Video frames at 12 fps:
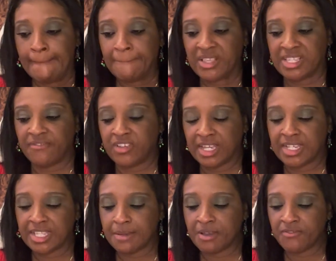Because I feel like
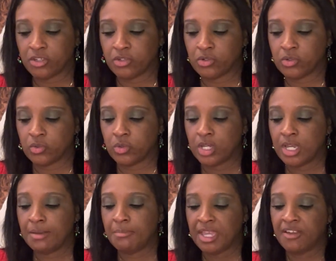some of you
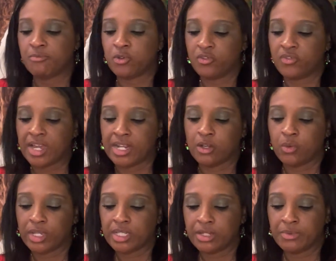may have moved kind of
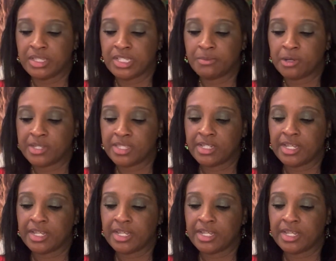quickly with this person.